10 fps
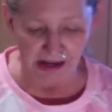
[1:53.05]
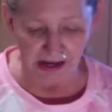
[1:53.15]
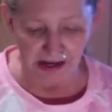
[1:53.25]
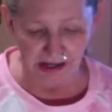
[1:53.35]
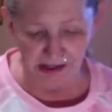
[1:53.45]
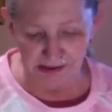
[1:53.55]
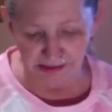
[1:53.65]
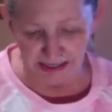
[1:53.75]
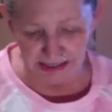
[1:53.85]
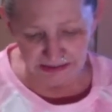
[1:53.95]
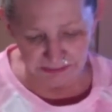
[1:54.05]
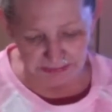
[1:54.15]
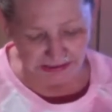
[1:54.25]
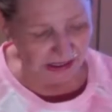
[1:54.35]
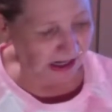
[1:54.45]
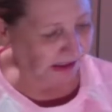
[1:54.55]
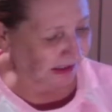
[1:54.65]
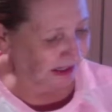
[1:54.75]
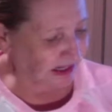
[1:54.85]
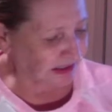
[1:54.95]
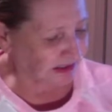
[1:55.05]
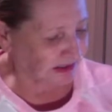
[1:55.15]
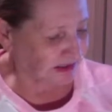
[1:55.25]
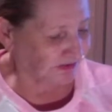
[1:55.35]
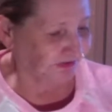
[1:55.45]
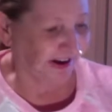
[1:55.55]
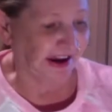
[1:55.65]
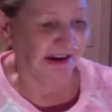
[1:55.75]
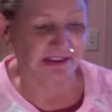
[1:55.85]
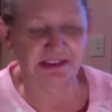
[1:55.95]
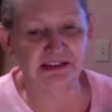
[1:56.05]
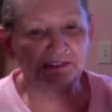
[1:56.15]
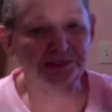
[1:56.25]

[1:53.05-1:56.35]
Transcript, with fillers: And last but not least, faith.